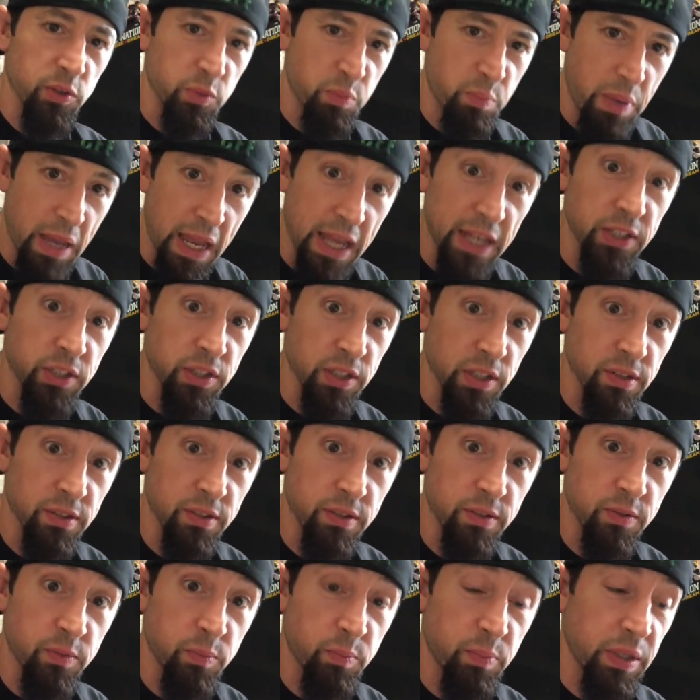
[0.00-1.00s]

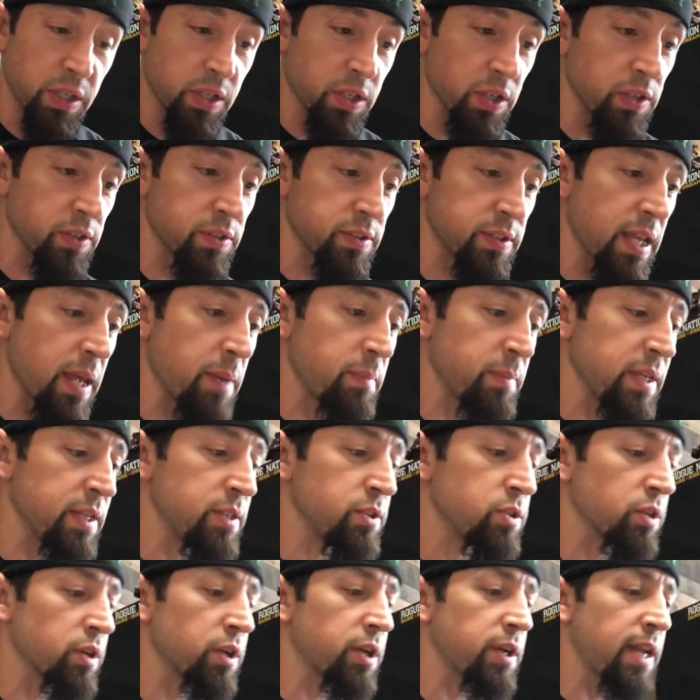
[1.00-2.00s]
patience, because that
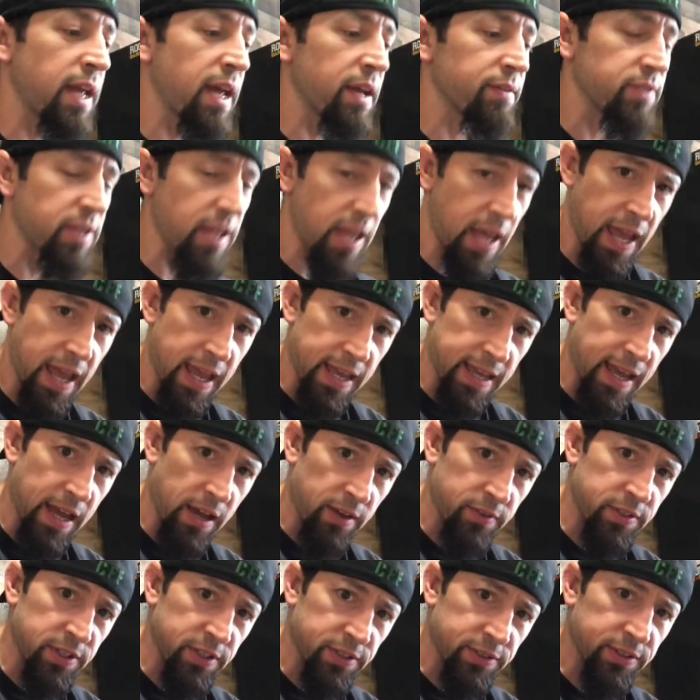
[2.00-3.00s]
means you're going to have to hang
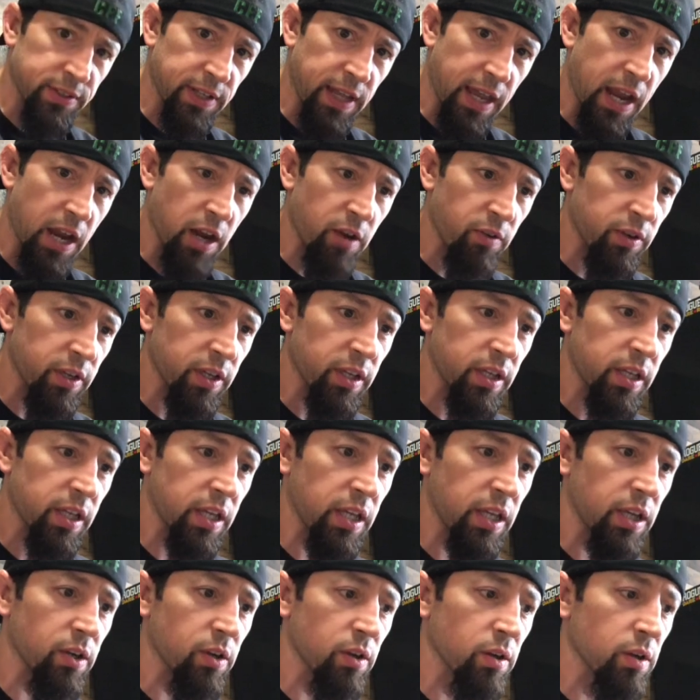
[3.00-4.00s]
out in this area
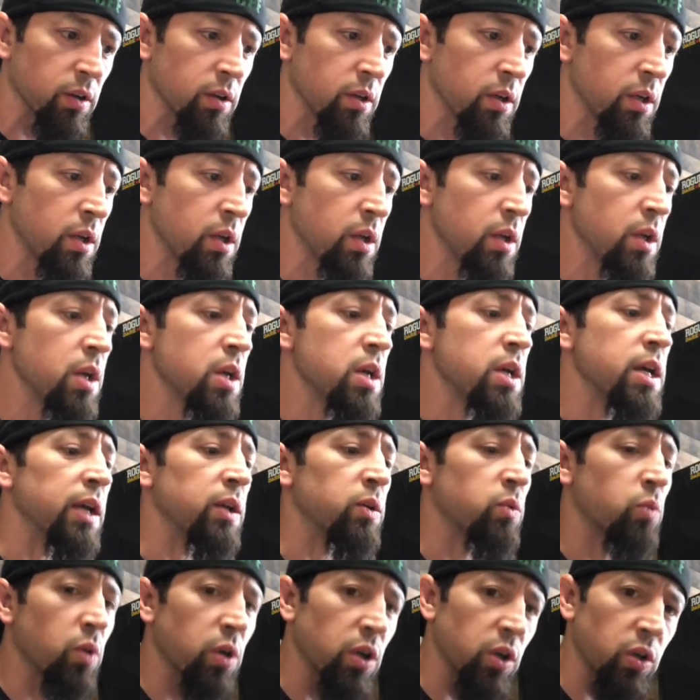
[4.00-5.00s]
here
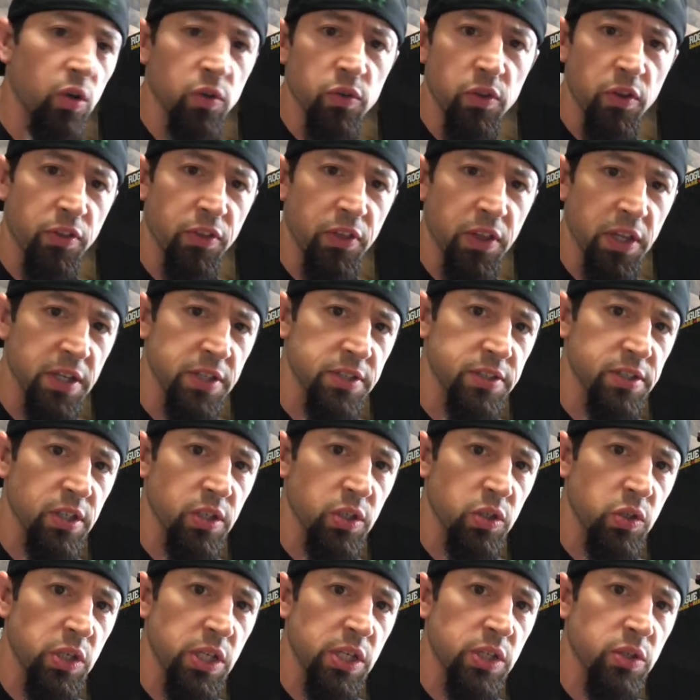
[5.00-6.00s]
and work on the things that
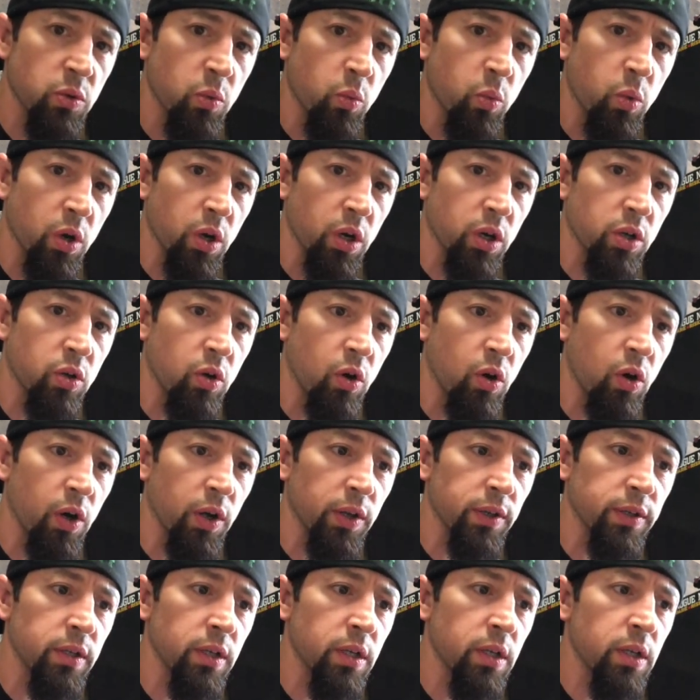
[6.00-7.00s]
you need to work
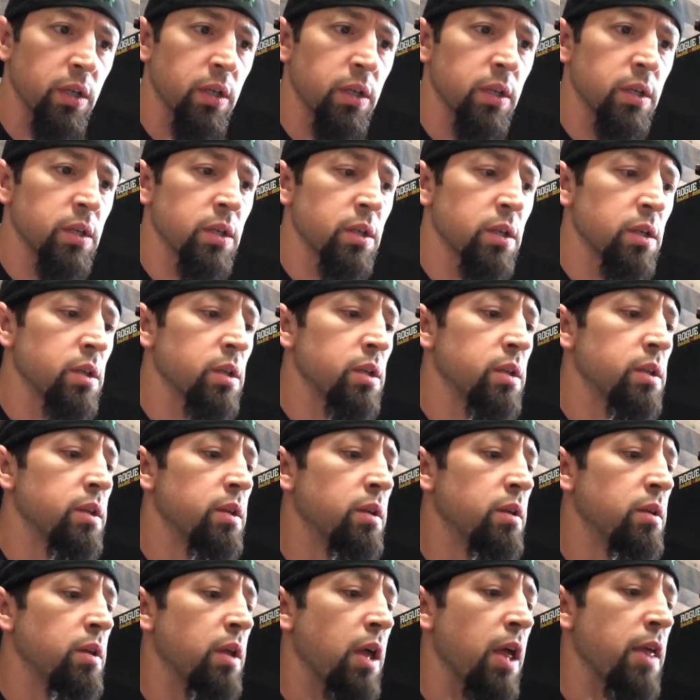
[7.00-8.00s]
on,
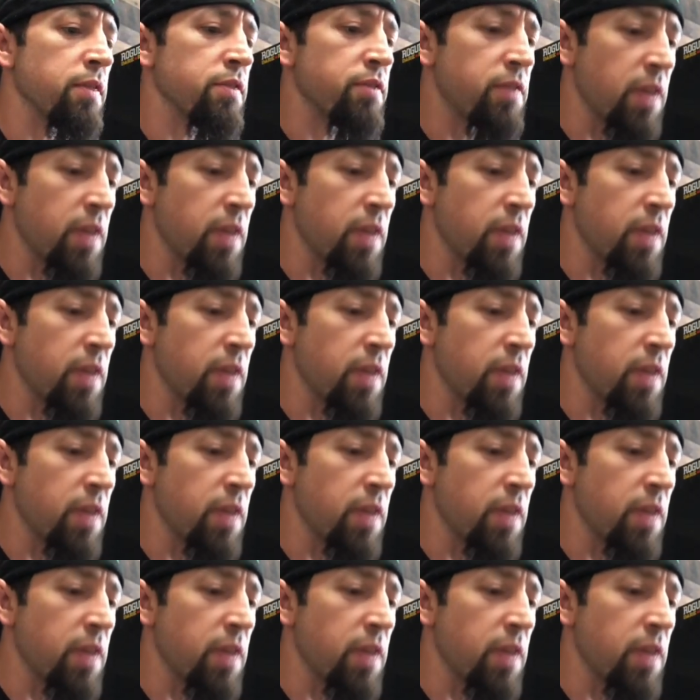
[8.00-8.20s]
and